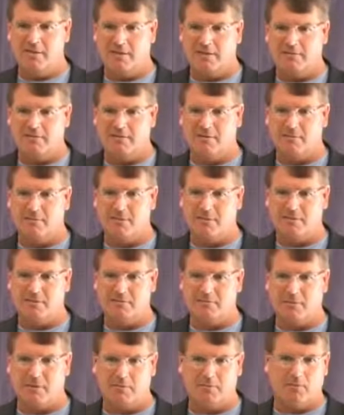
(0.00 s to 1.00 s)
that some of
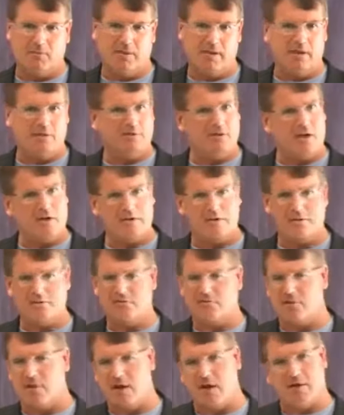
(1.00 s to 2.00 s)
these people held on to
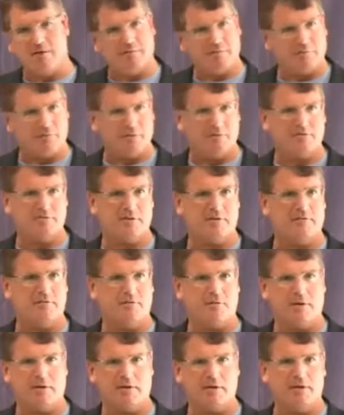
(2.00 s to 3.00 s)
the stock for
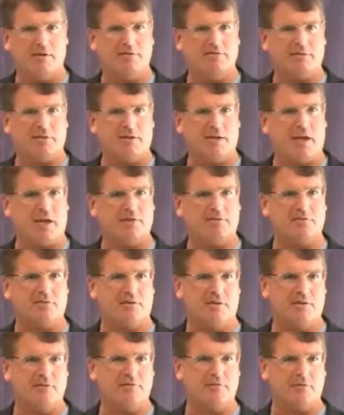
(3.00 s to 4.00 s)
7 or 8 years and cashed
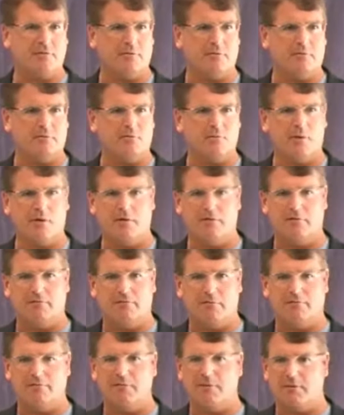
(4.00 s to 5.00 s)
it in for
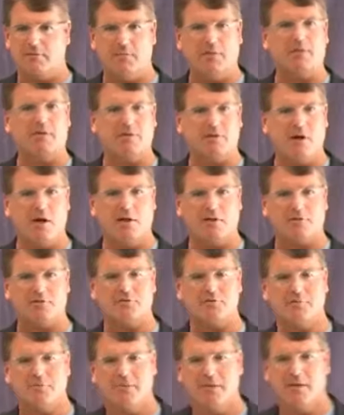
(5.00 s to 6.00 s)
$12-15 million.
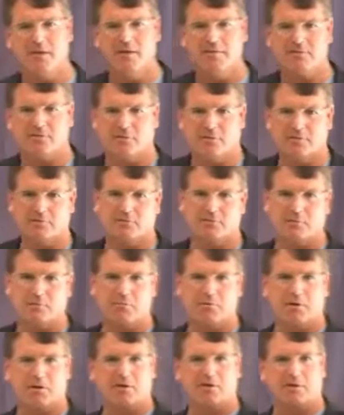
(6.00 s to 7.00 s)
So this was a
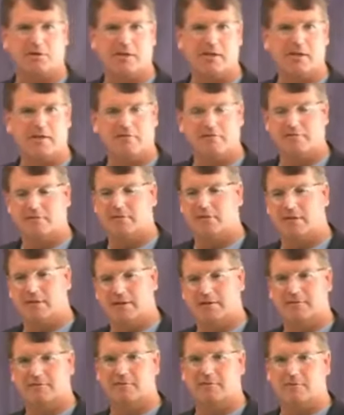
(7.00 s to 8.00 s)
pretty good gift
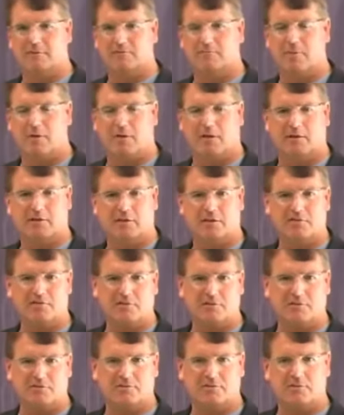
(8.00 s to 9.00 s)
to these
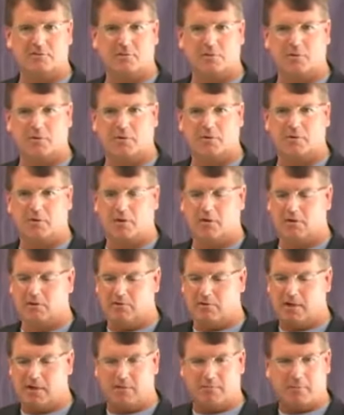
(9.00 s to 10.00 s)
politicians who were
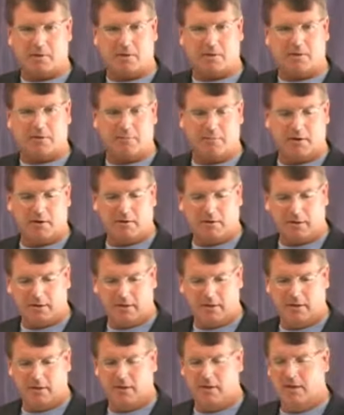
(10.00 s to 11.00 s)
all around Marion
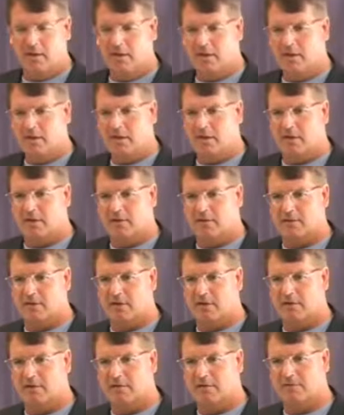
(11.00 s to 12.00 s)
Barry. And
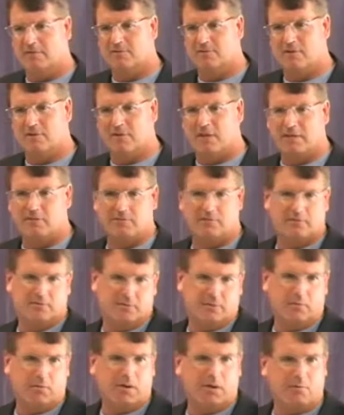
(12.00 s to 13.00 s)
so that's
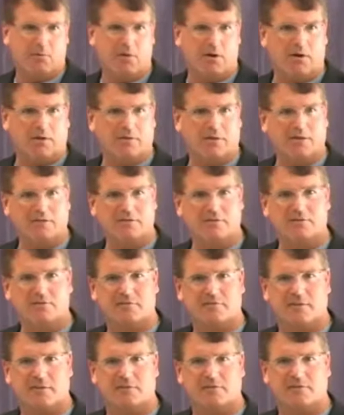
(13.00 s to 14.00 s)
the way it worked. They
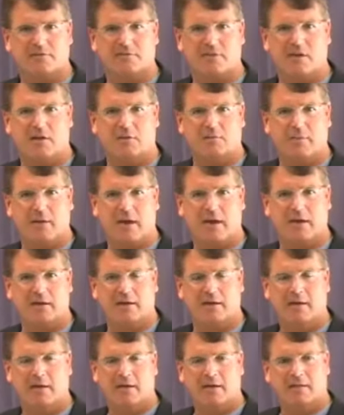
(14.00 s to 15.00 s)
just held
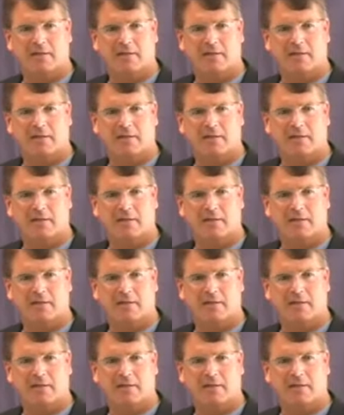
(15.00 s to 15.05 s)
back.